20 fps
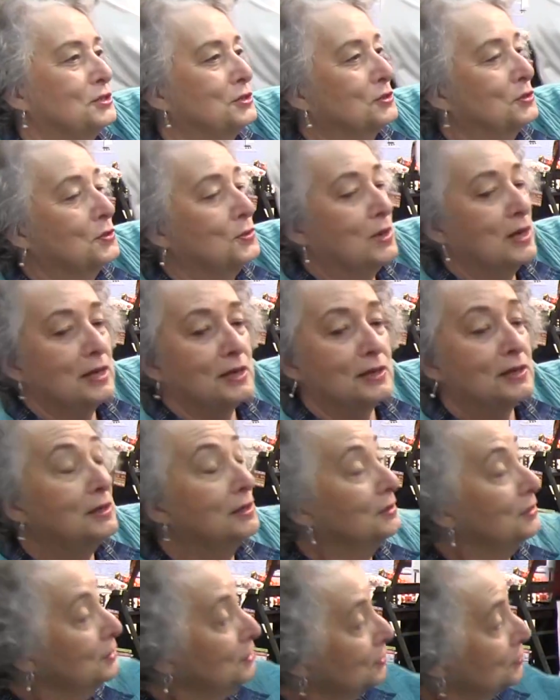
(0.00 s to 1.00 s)
to the choir
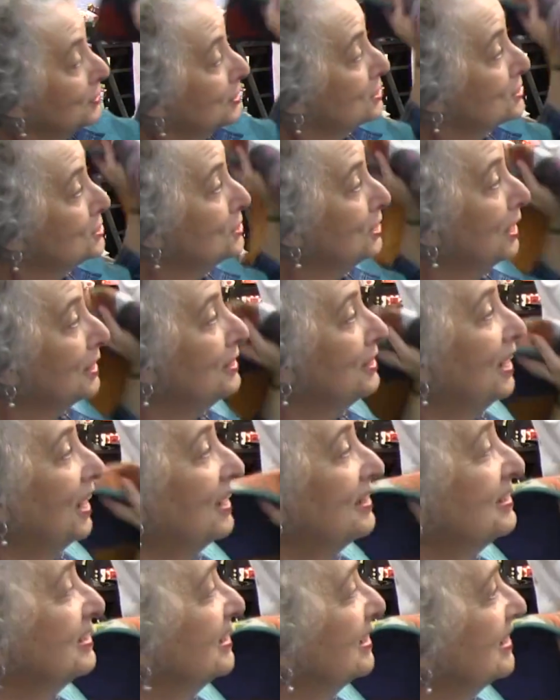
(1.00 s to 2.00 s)
here. You know what a shot cotton